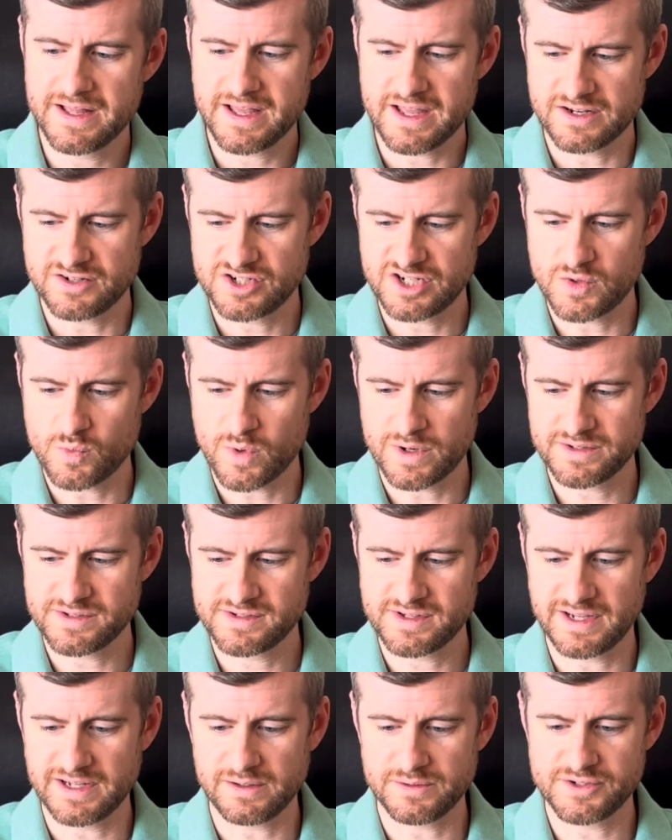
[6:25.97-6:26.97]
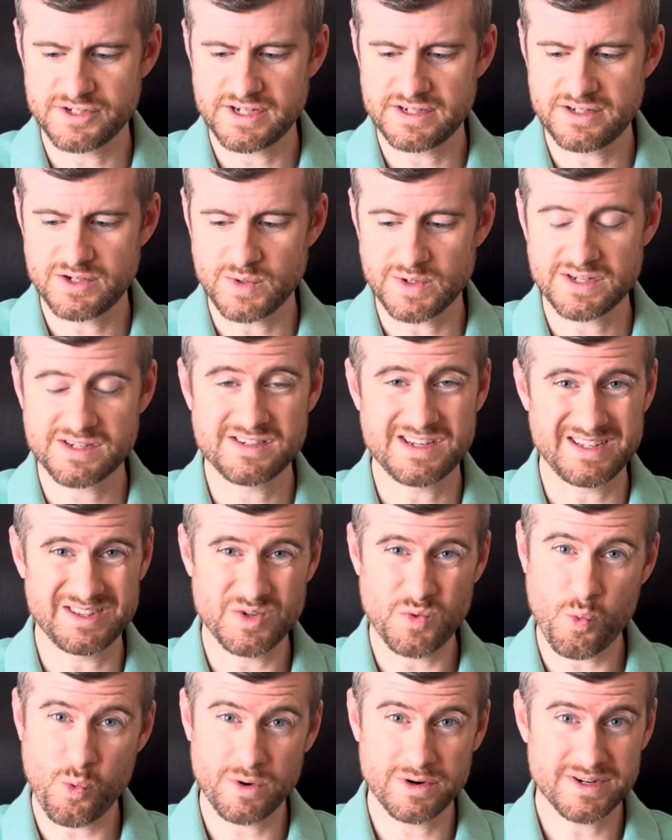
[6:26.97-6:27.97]
and she wants LG to
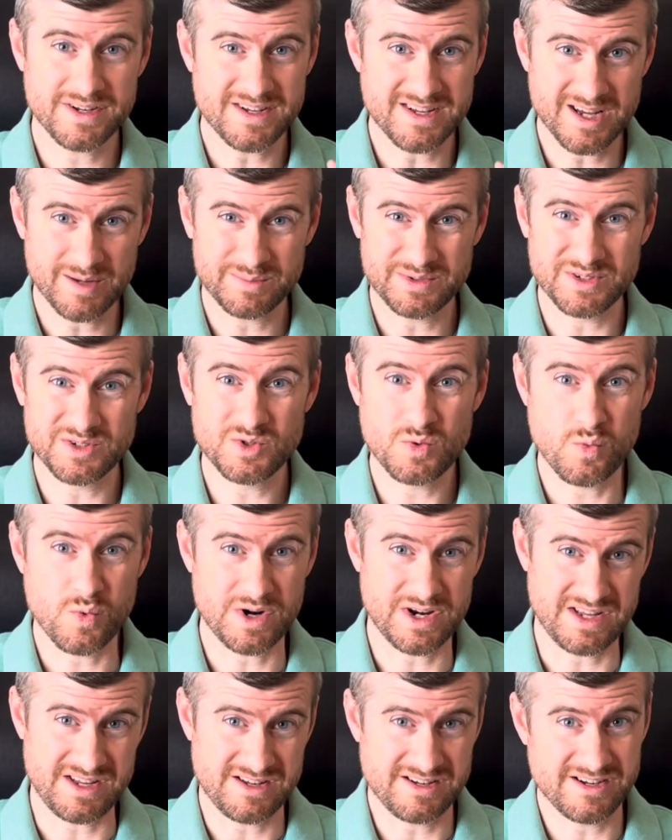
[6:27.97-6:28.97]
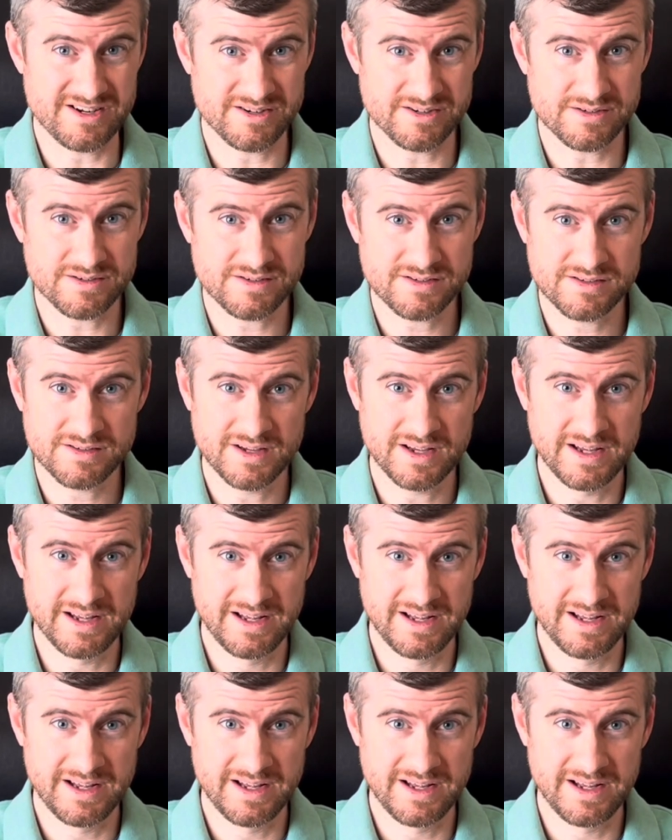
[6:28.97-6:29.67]
extend the warranty up to 20 years.